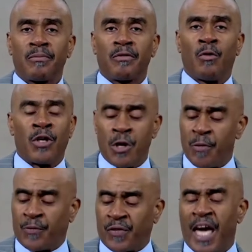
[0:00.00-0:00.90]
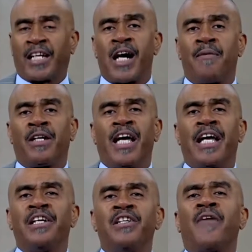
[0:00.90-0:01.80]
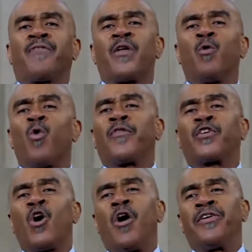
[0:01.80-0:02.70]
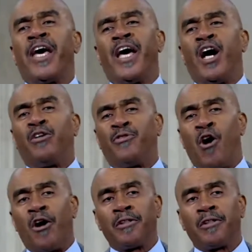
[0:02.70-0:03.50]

When you think of it, ain't nothing worth going to hell for.